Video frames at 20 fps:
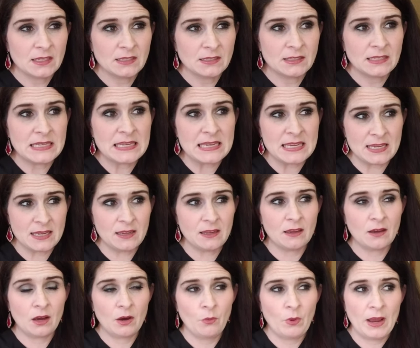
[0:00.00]

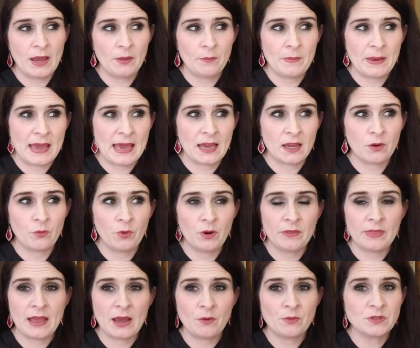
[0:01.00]
tea a while back where
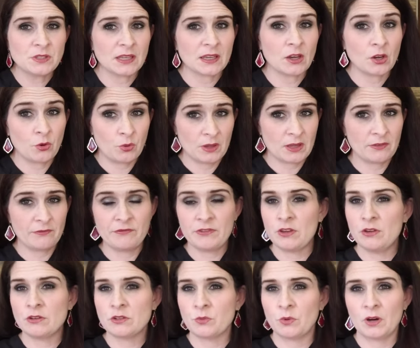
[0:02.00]
that was like a quick
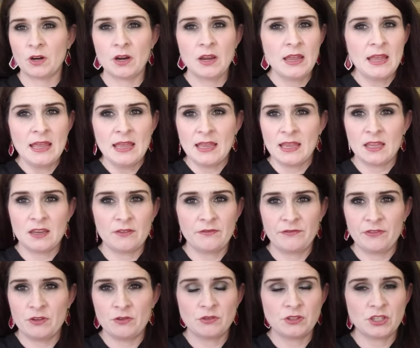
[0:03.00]
infuse where it
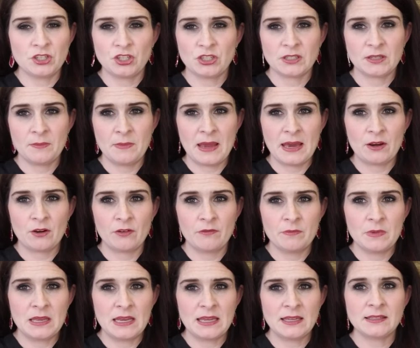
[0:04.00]
infused in just a matter of
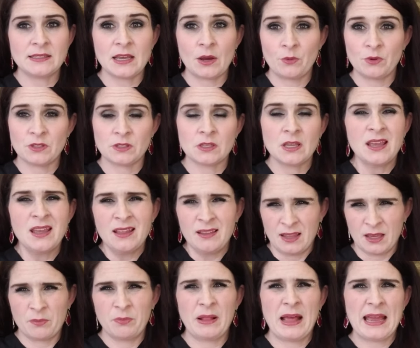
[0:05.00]
minutes. That was
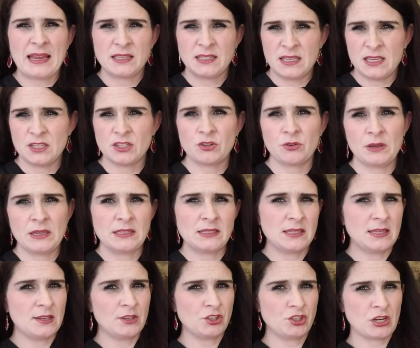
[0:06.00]
like black teas, green
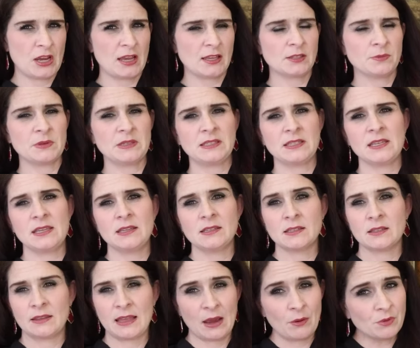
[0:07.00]
teas, jasmine teas.
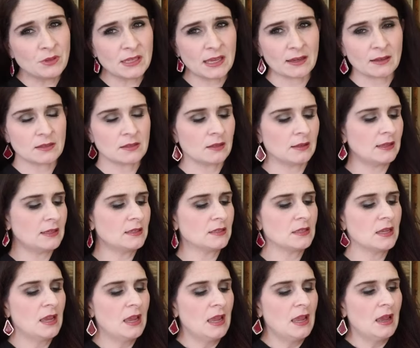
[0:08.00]
That was excellent.
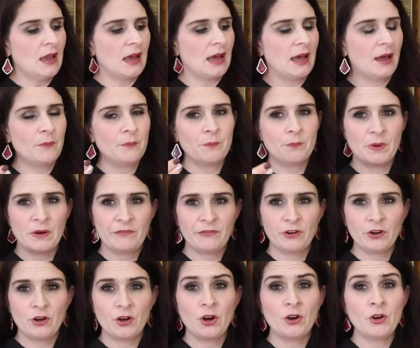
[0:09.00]
Um, but
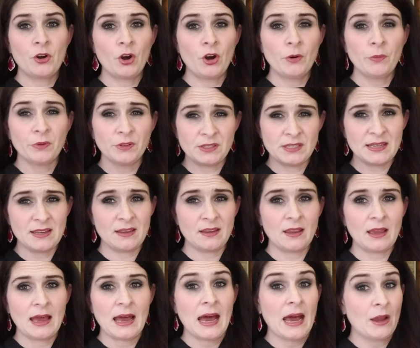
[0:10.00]
for an herbal
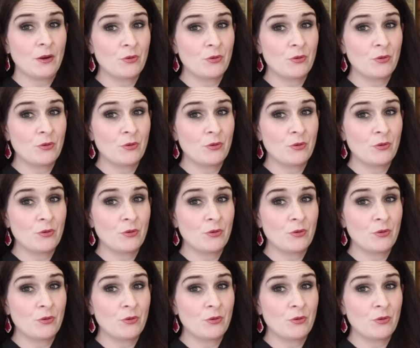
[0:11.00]
tea, I